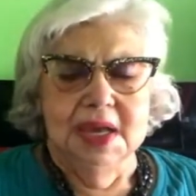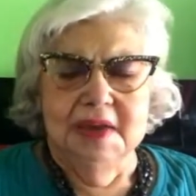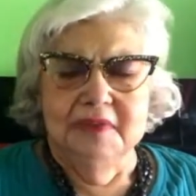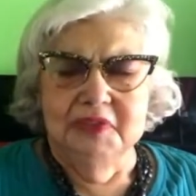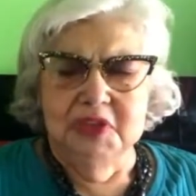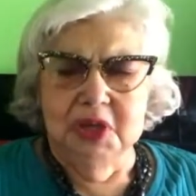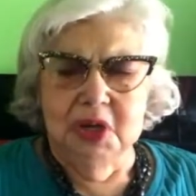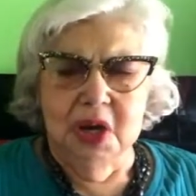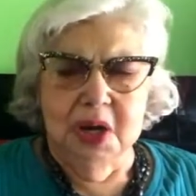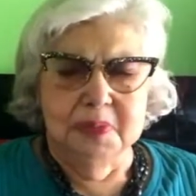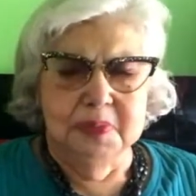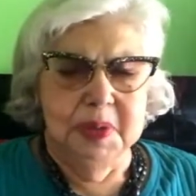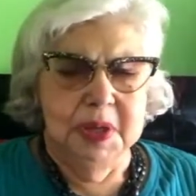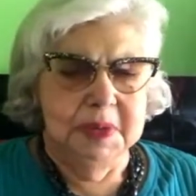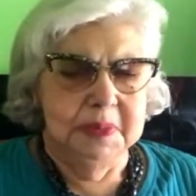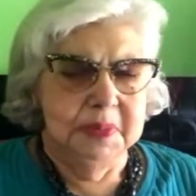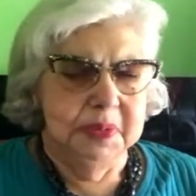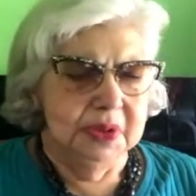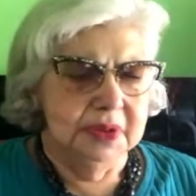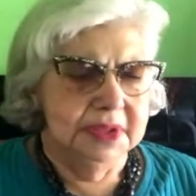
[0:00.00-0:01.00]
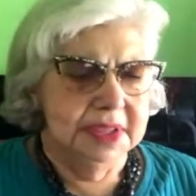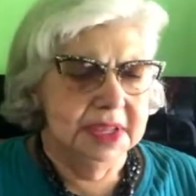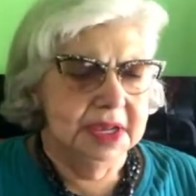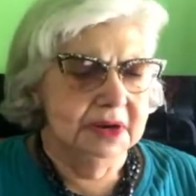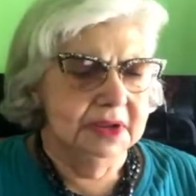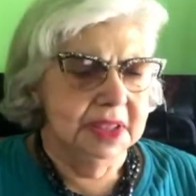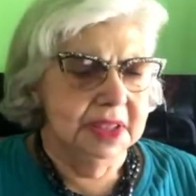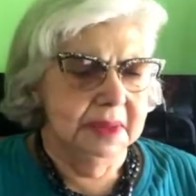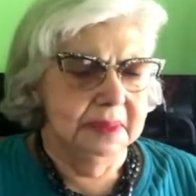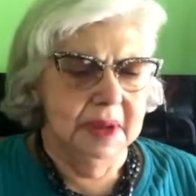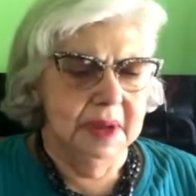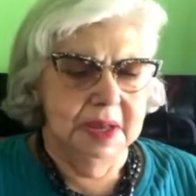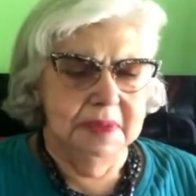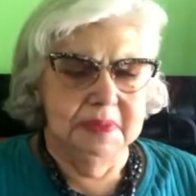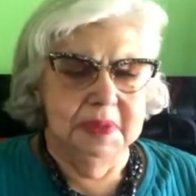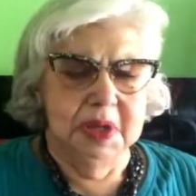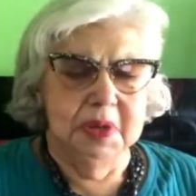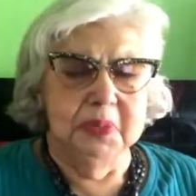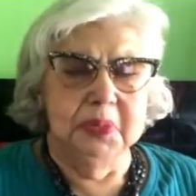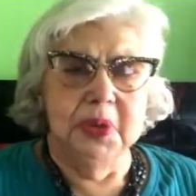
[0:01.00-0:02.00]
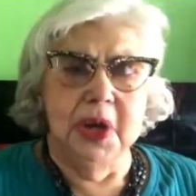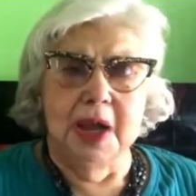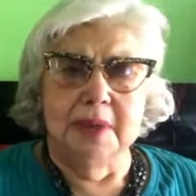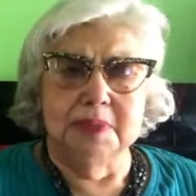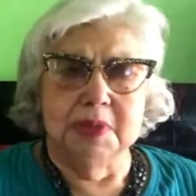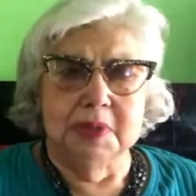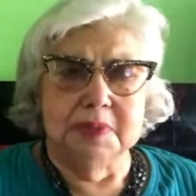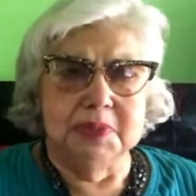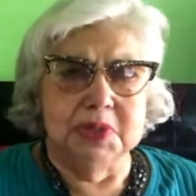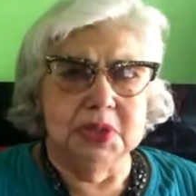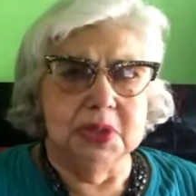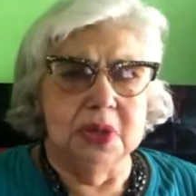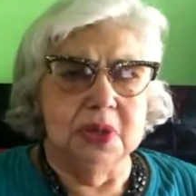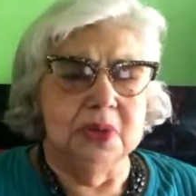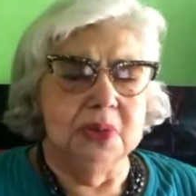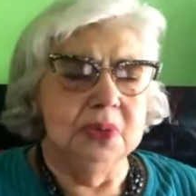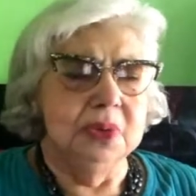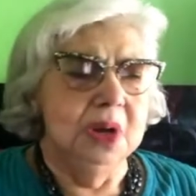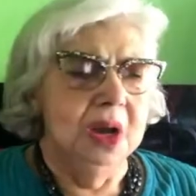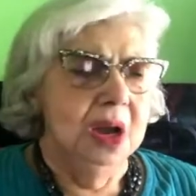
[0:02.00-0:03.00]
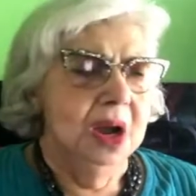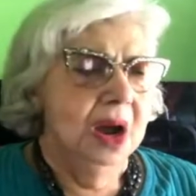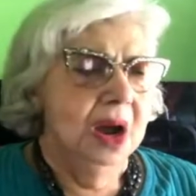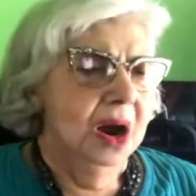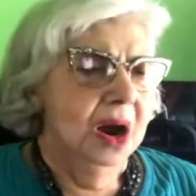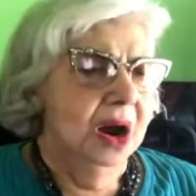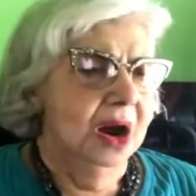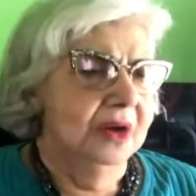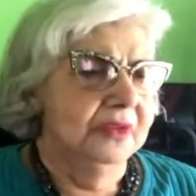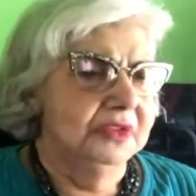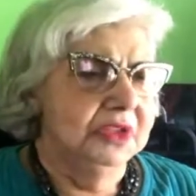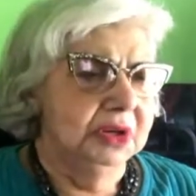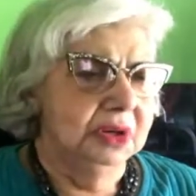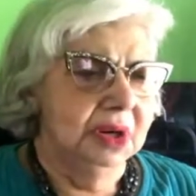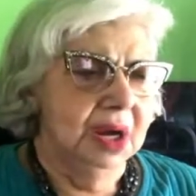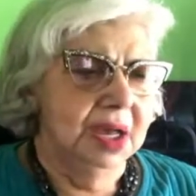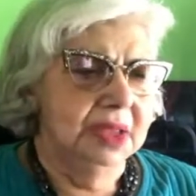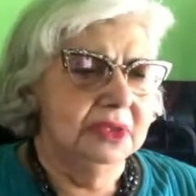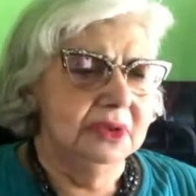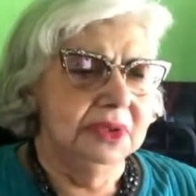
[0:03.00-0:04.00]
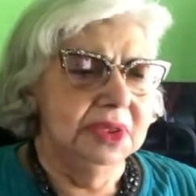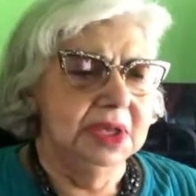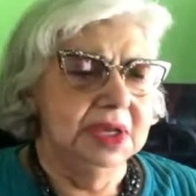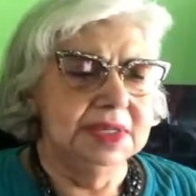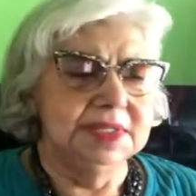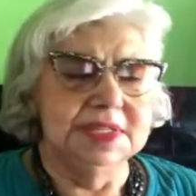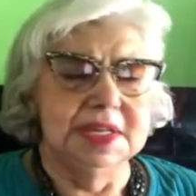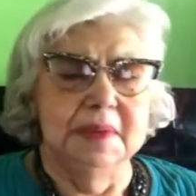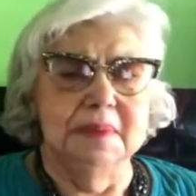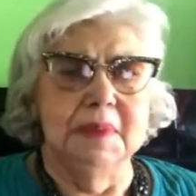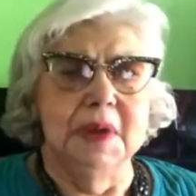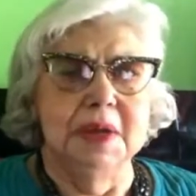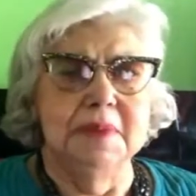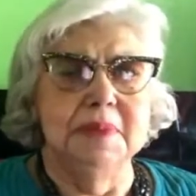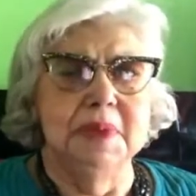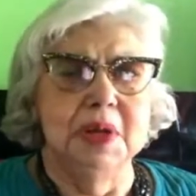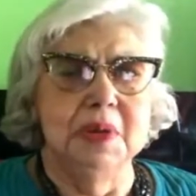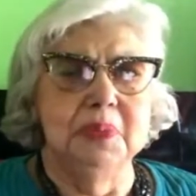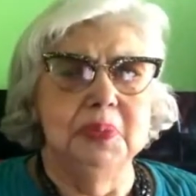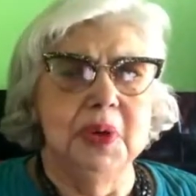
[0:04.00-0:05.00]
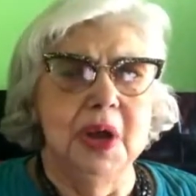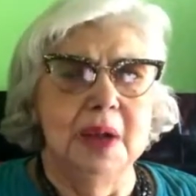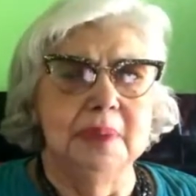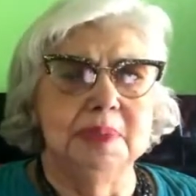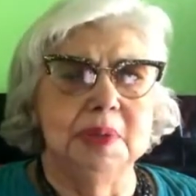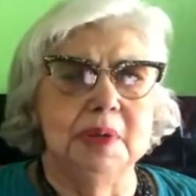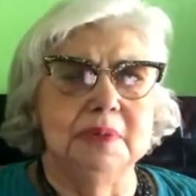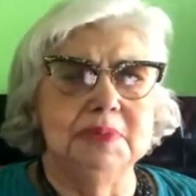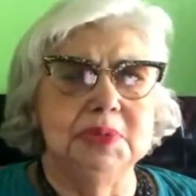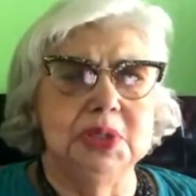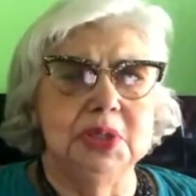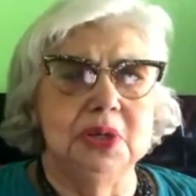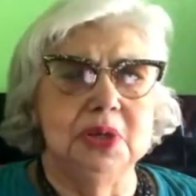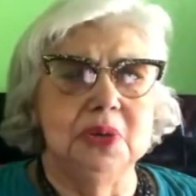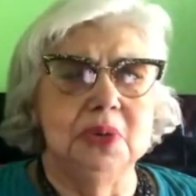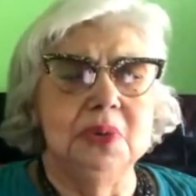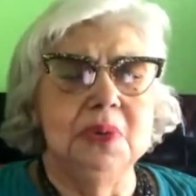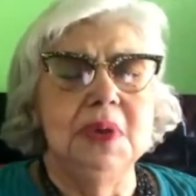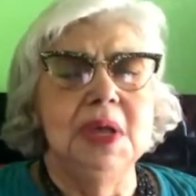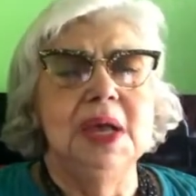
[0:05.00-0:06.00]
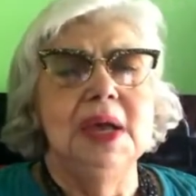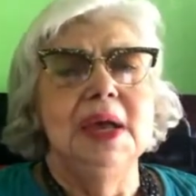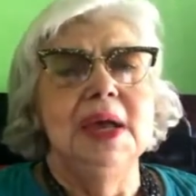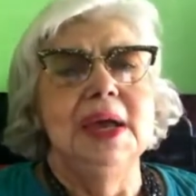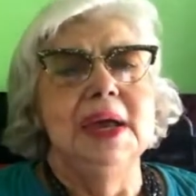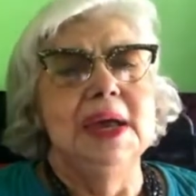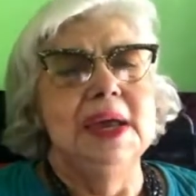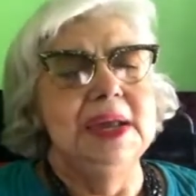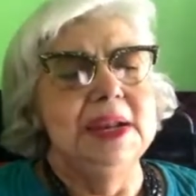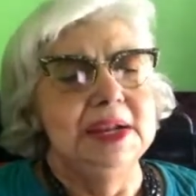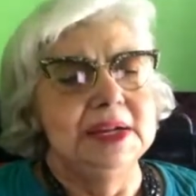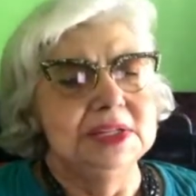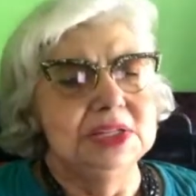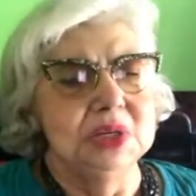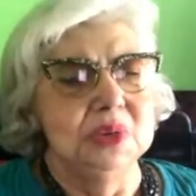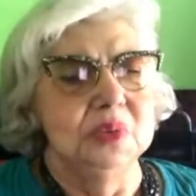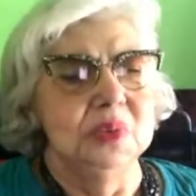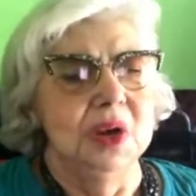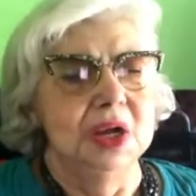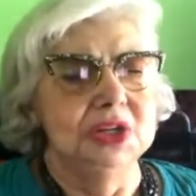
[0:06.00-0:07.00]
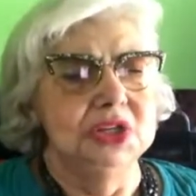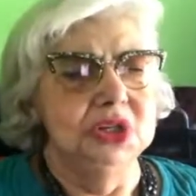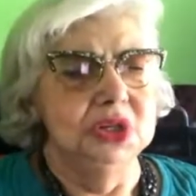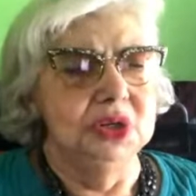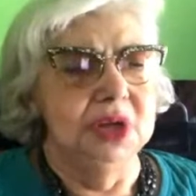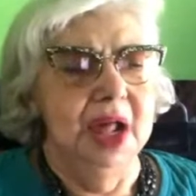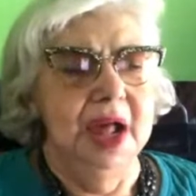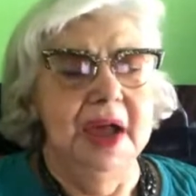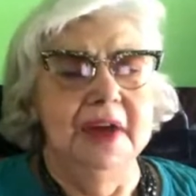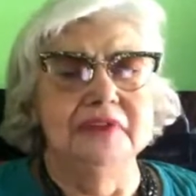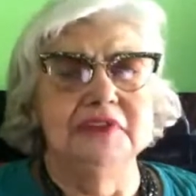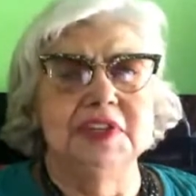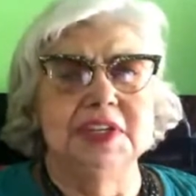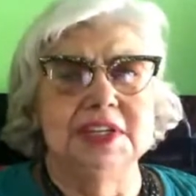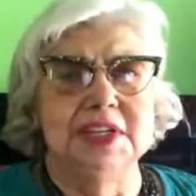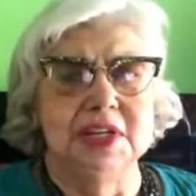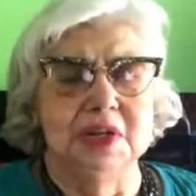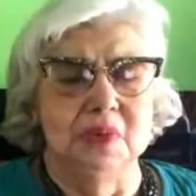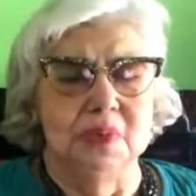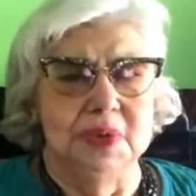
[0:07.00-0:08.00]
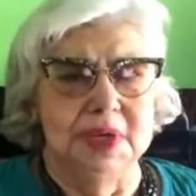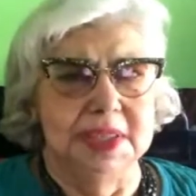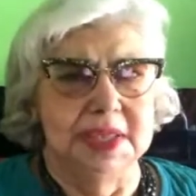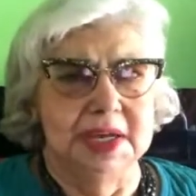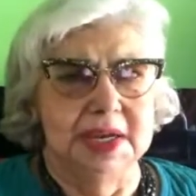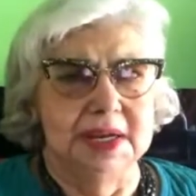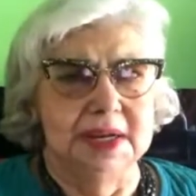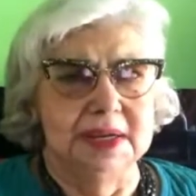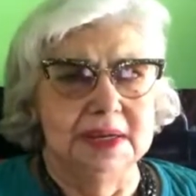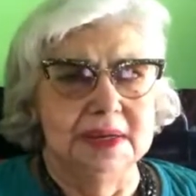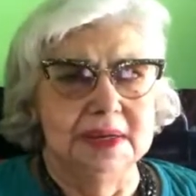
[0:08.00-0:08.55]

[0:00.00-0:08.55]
If there are people in there that might be a problem to you, or if there are other things that might be a problem to you, He doesn't want you to have to deal with it.